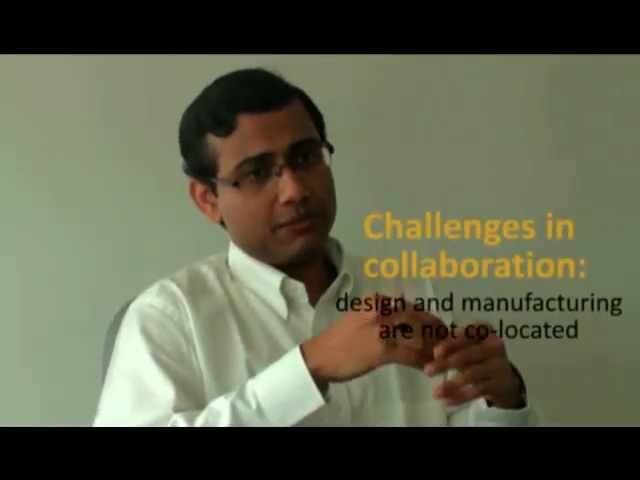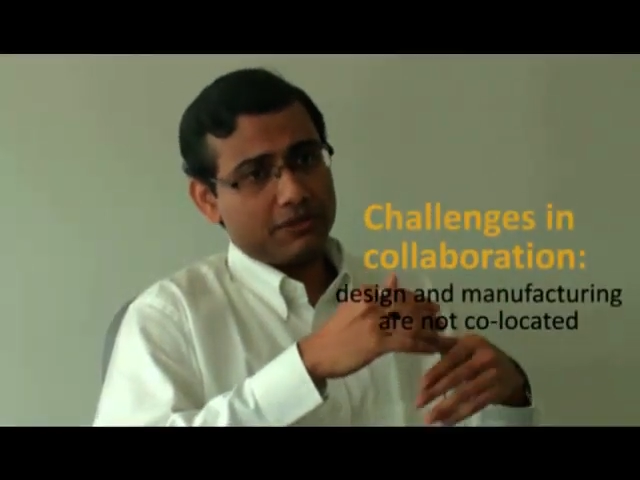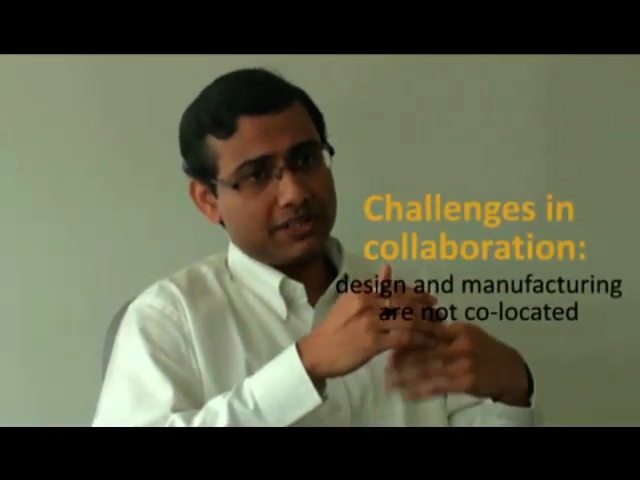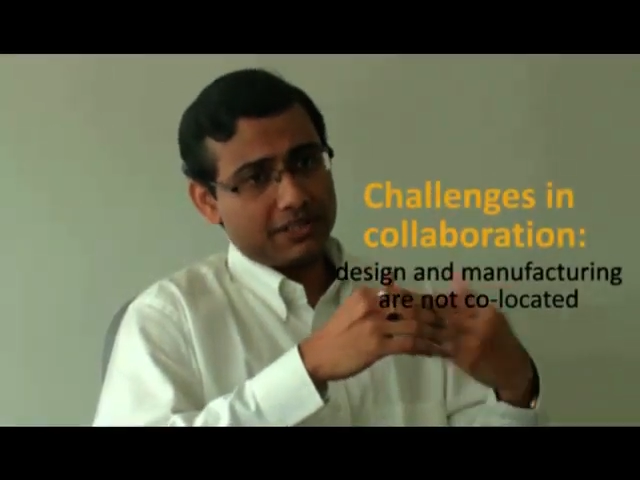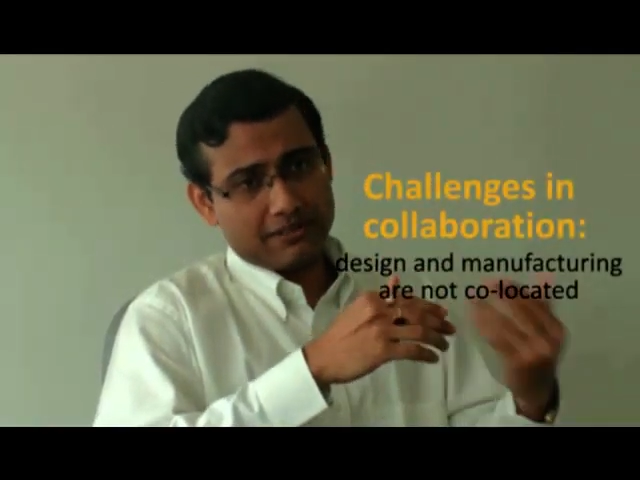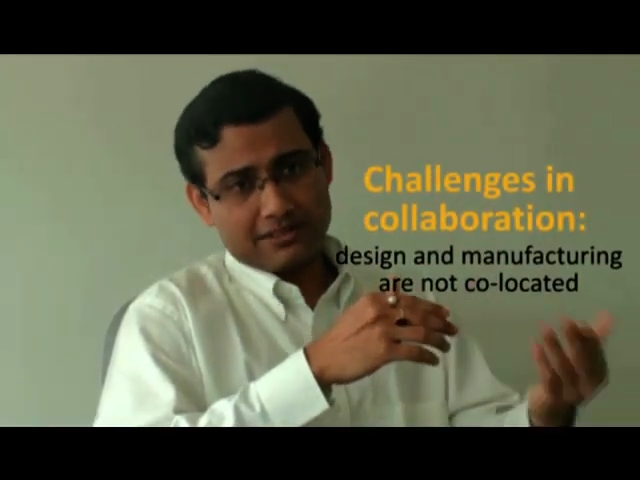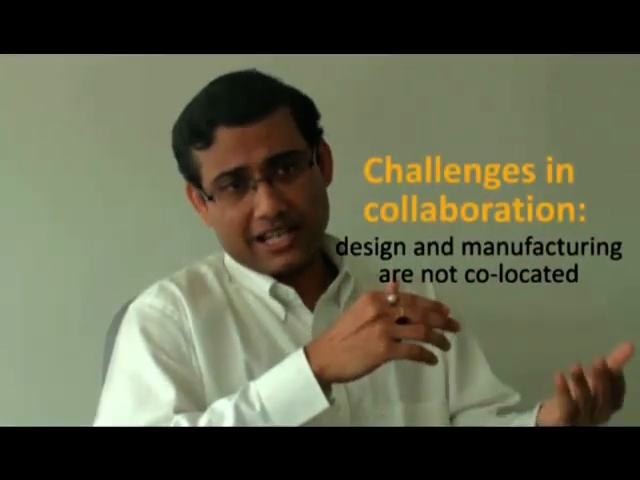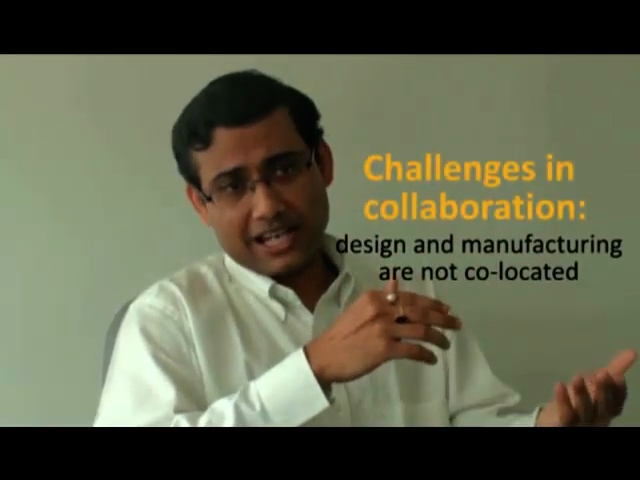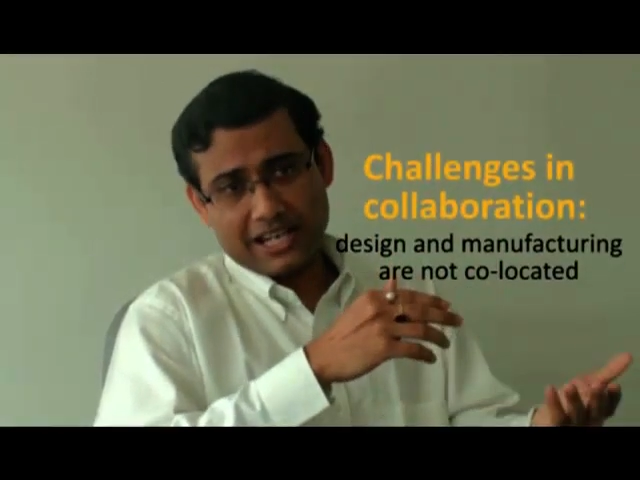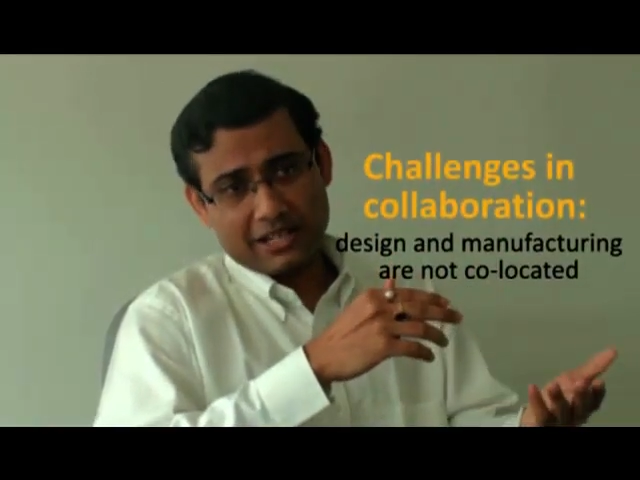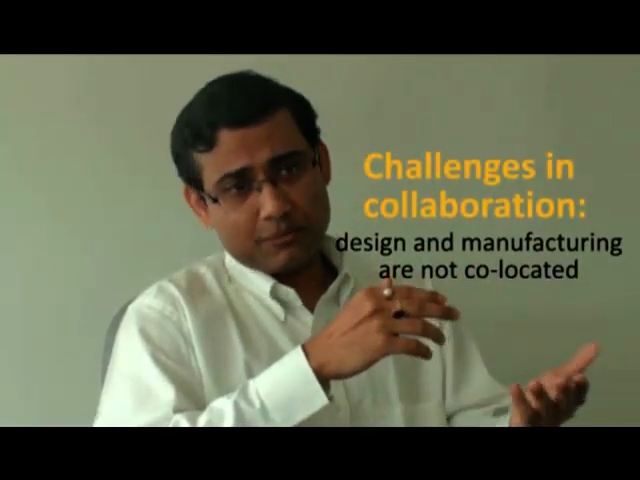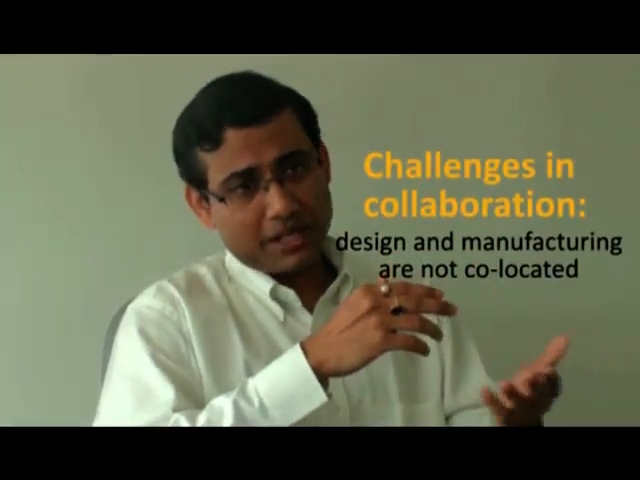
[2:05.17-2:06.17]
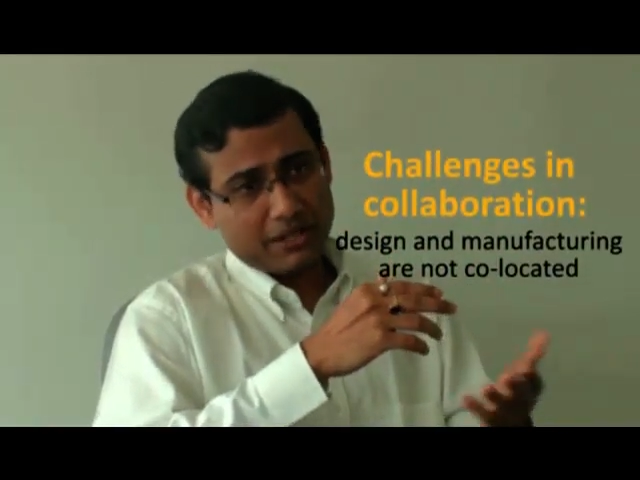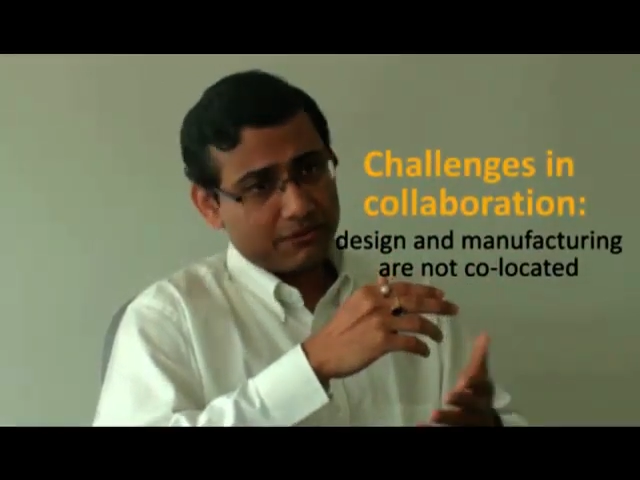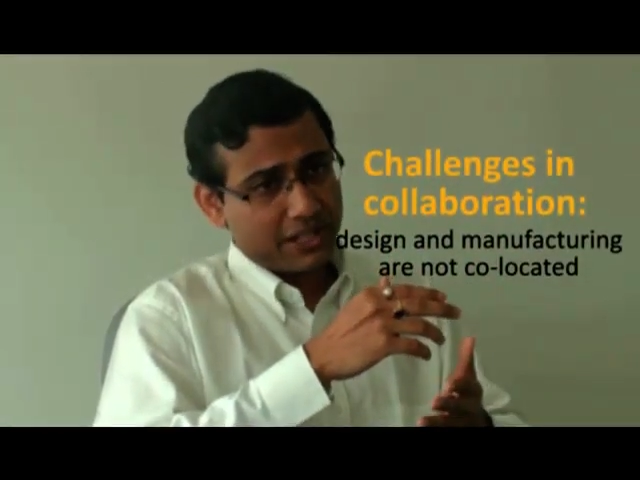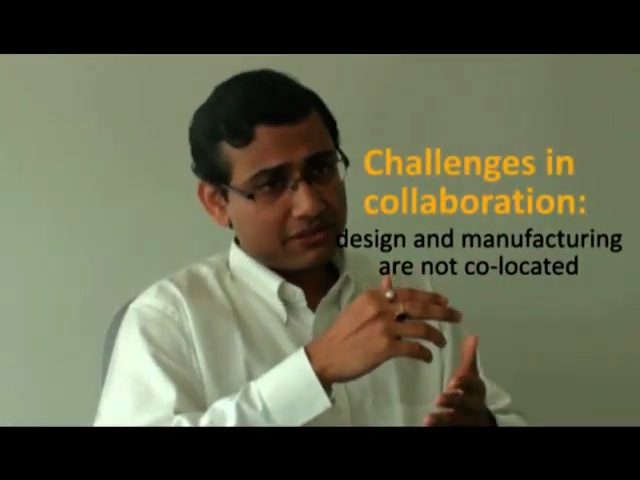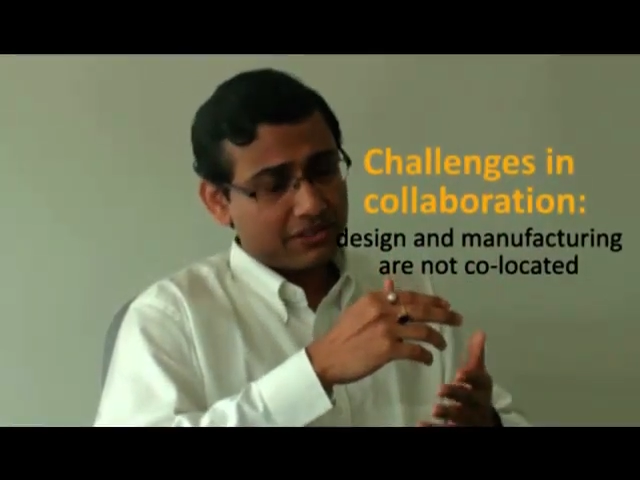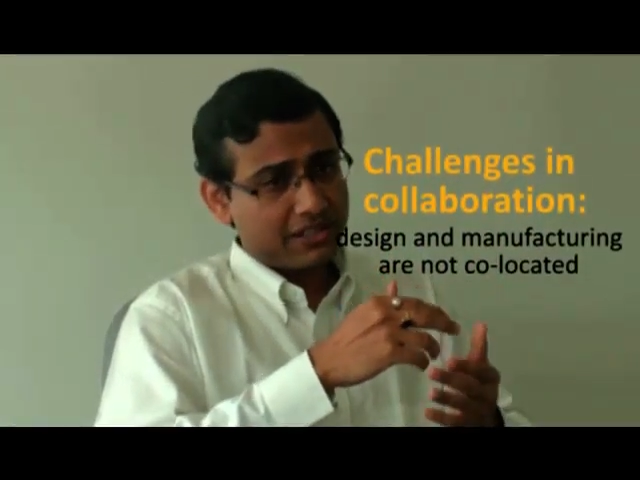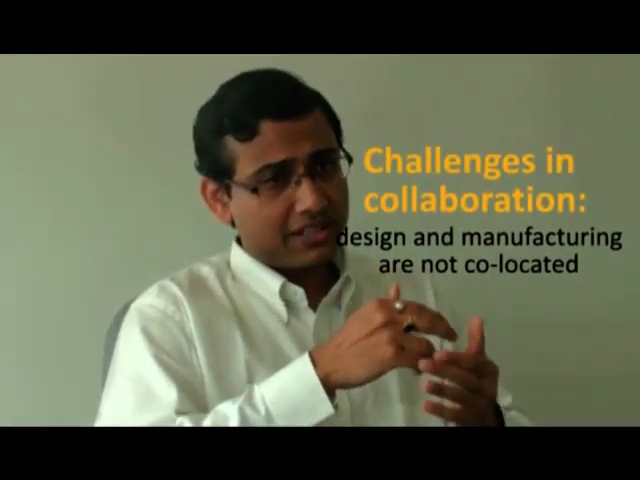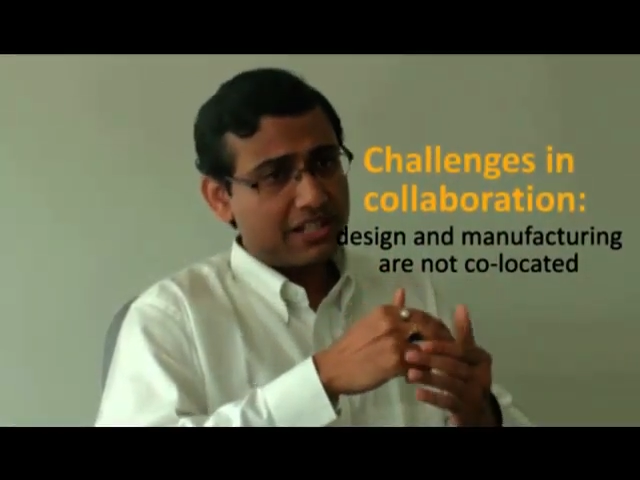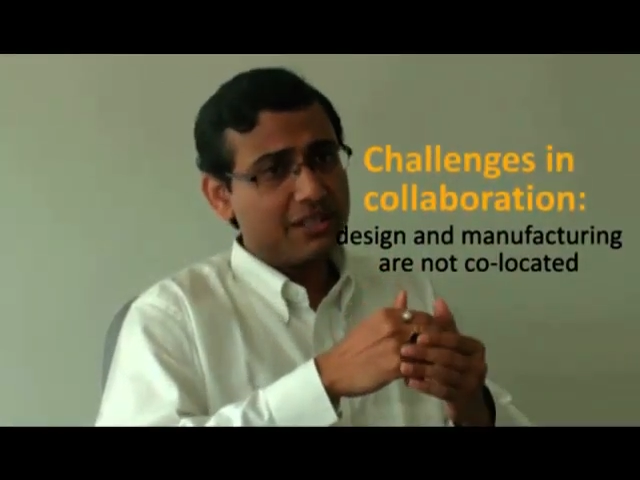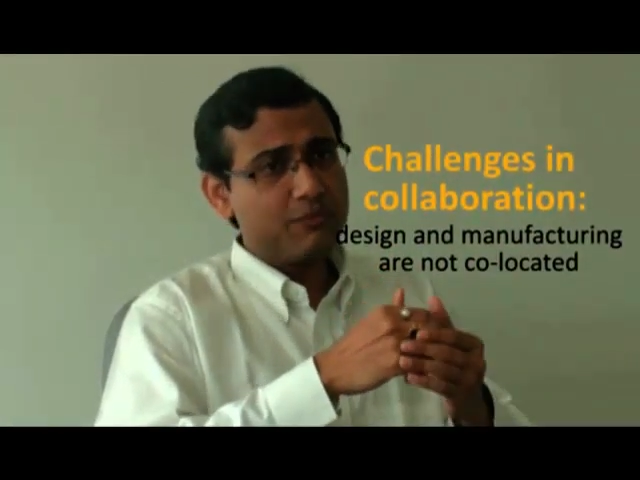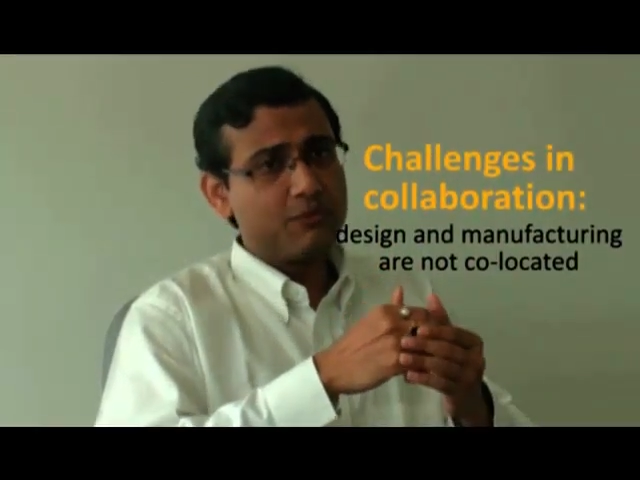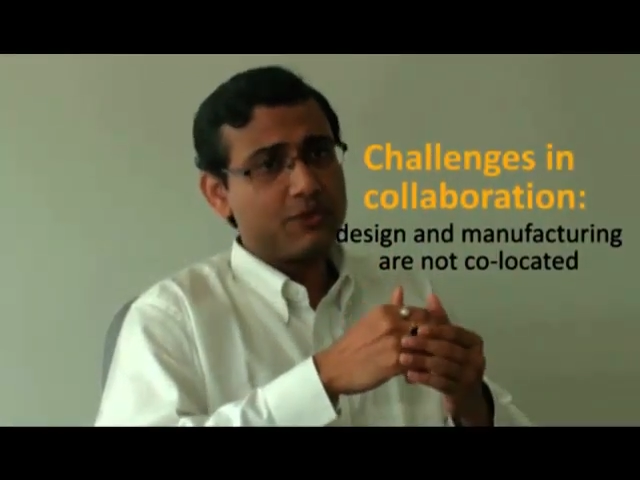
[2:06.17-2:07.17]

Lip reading: between the design and manufacturing team,